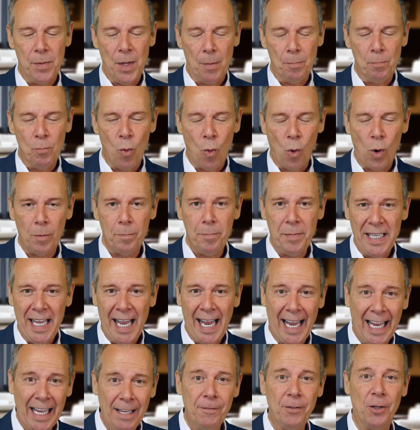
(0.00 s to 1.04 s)
more
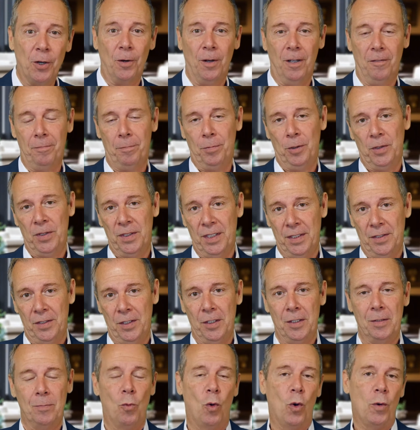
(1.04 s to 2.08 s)
behavior of
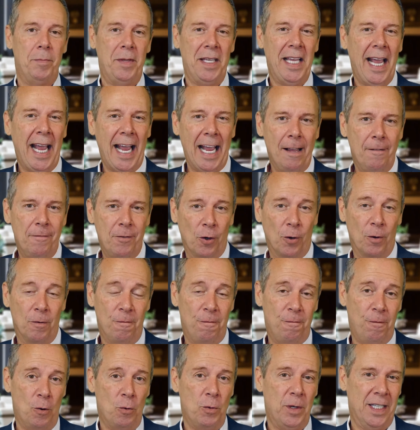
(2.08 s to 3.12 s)
persistence, more behavior of
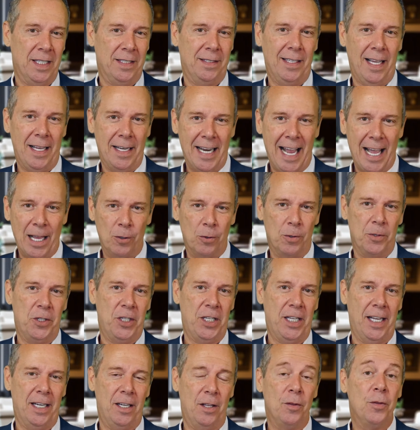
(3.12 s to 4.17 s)
focus and energy
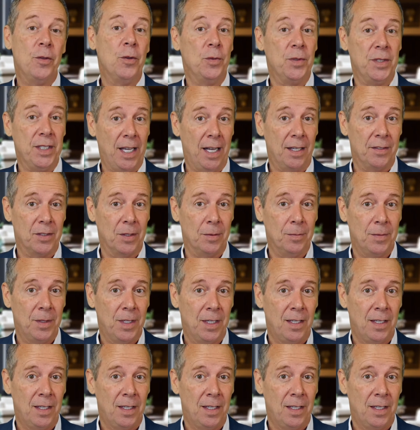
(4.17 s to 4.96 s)
and enthusiasm.